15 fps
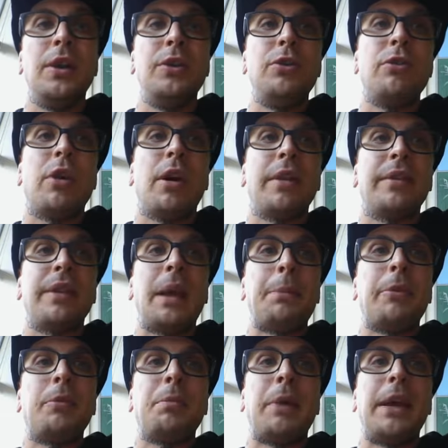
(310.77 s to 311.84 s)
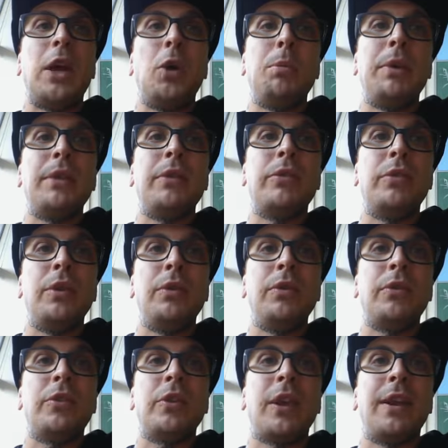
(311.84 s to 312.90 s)
new concepts by helping the
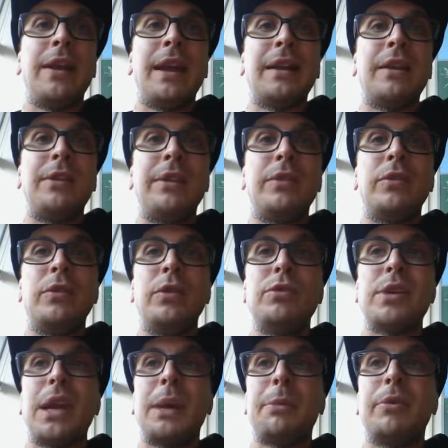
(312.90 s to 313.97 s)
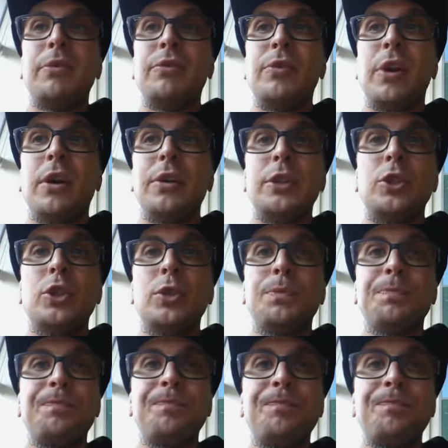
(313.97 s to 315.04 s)
students to connect these two types of knowledge.